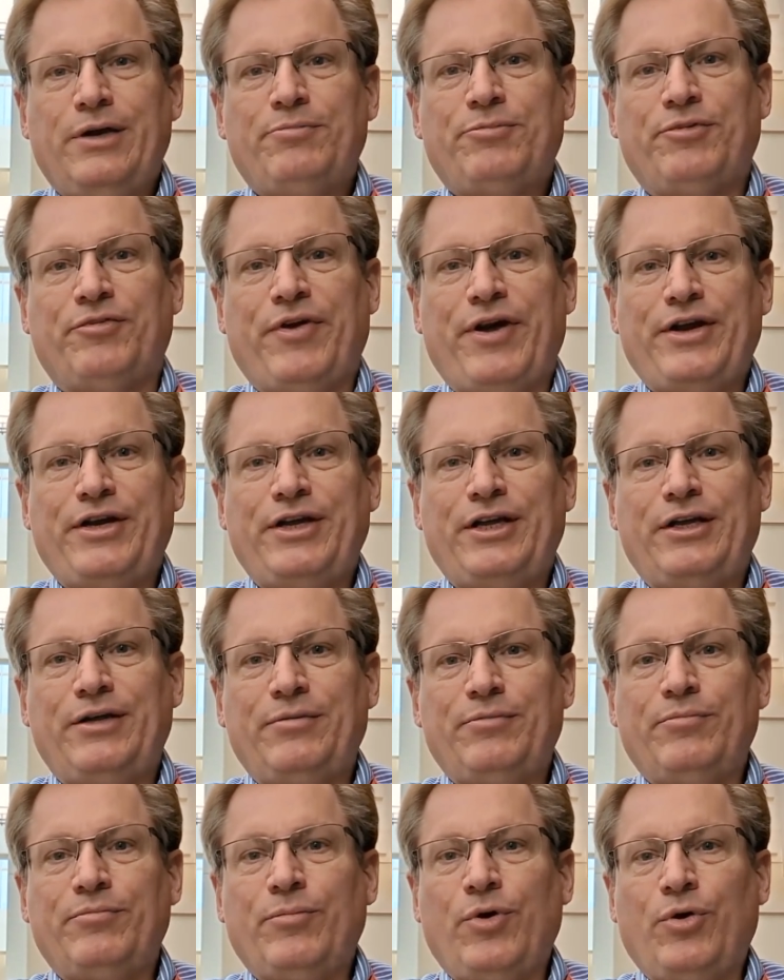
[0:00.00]

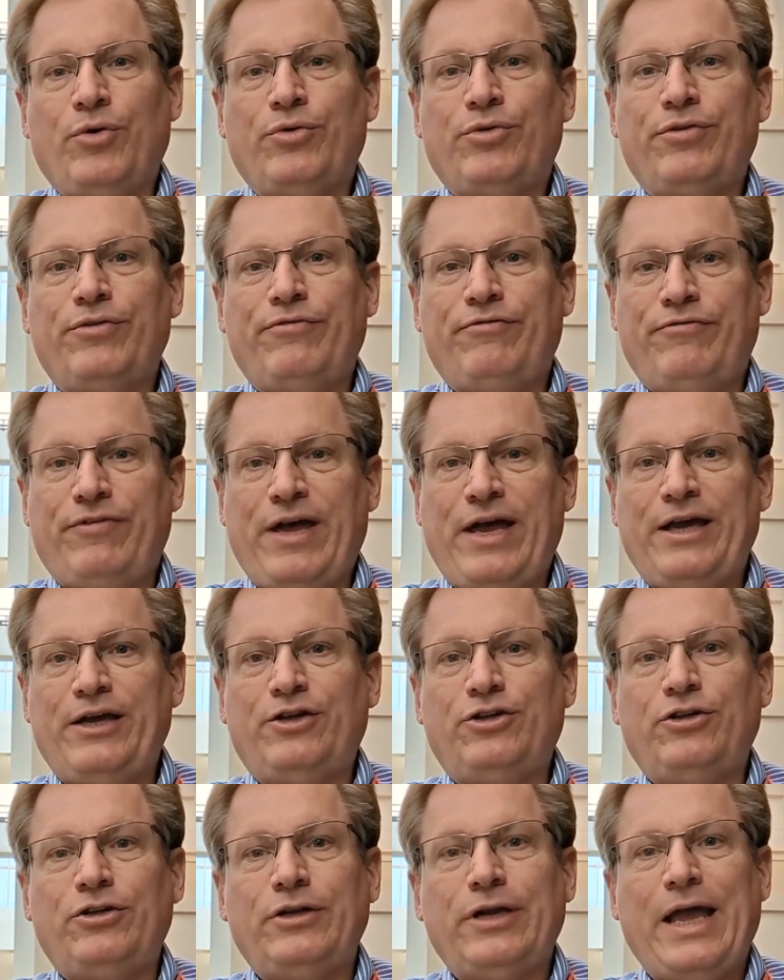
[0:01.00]
providing both
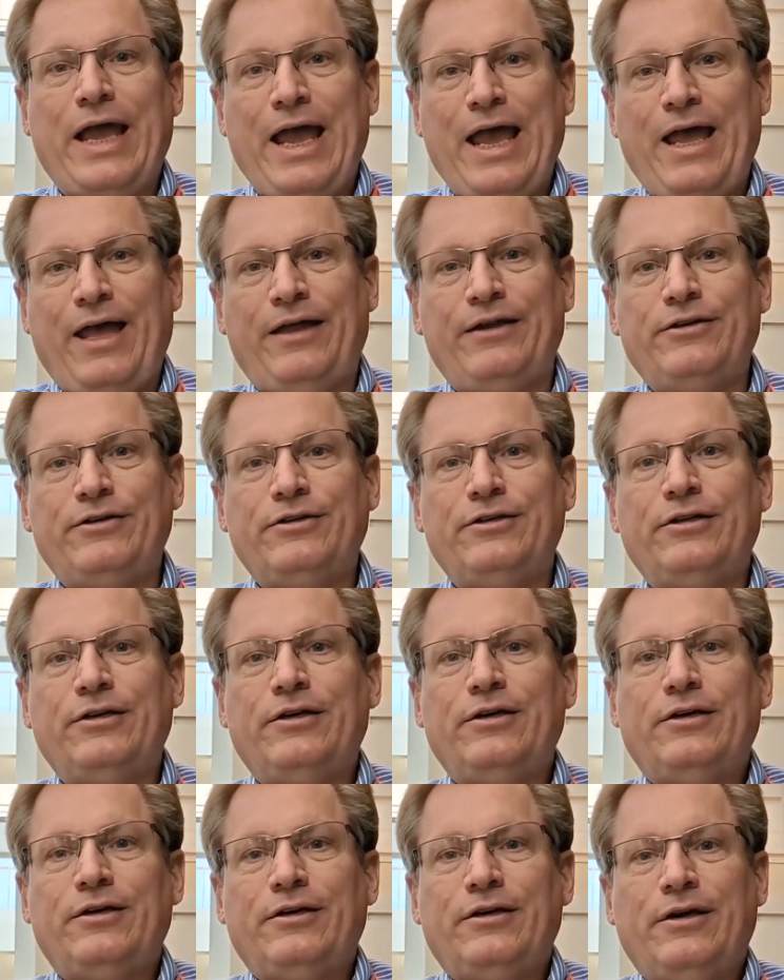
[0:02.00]
file and
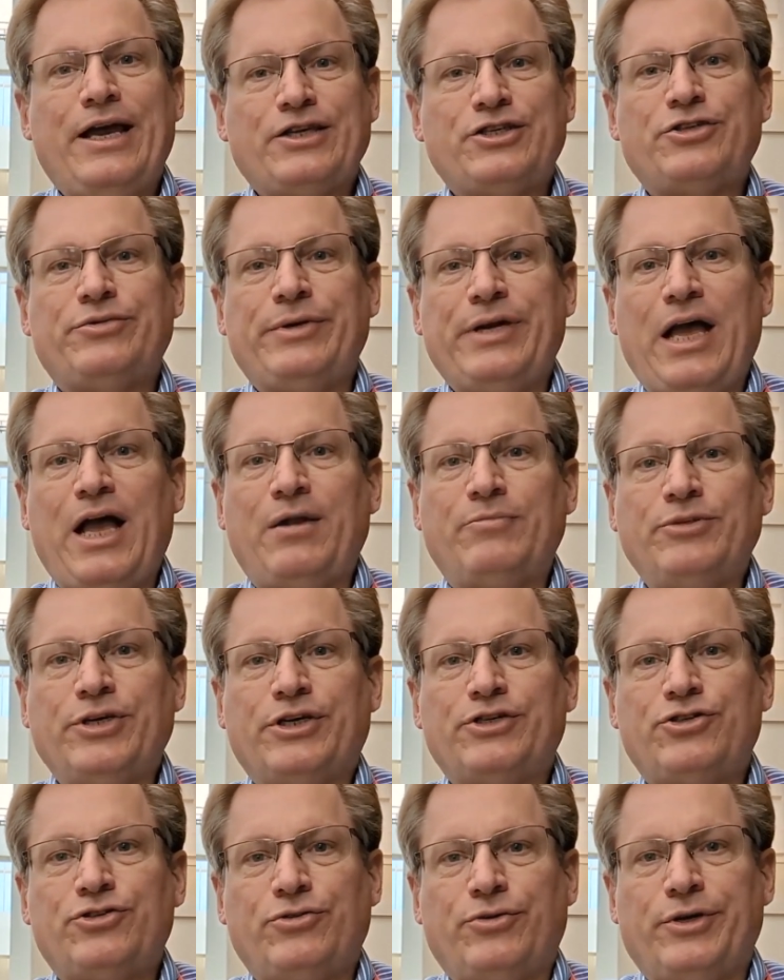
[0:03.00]
S3
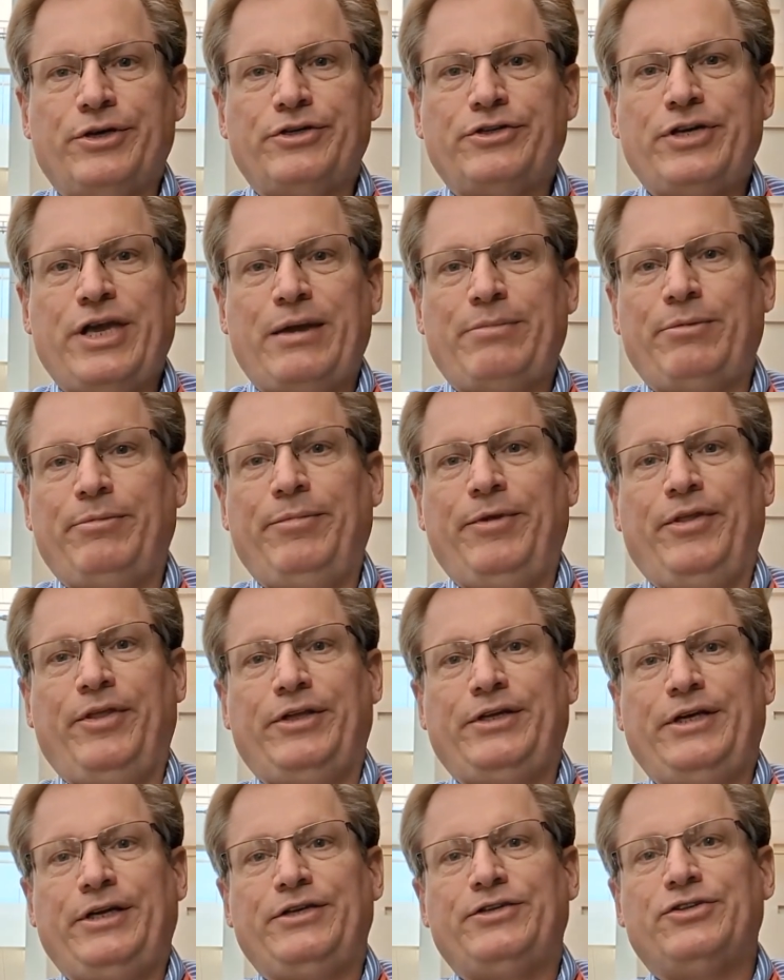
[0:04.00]
object storage
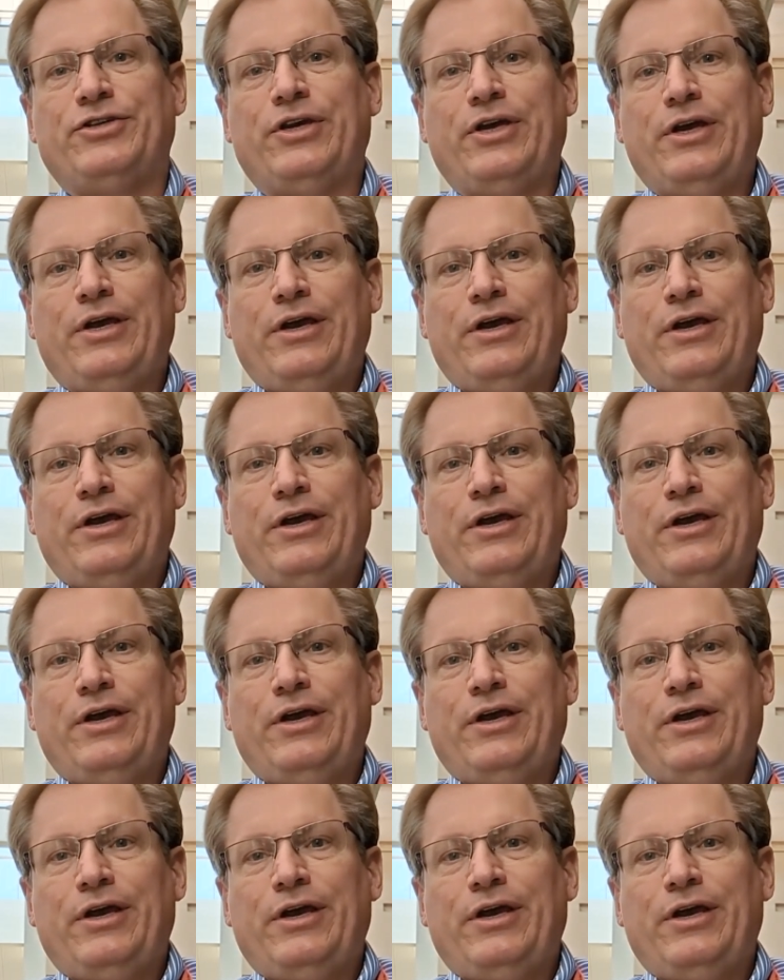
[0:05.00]
capabilities.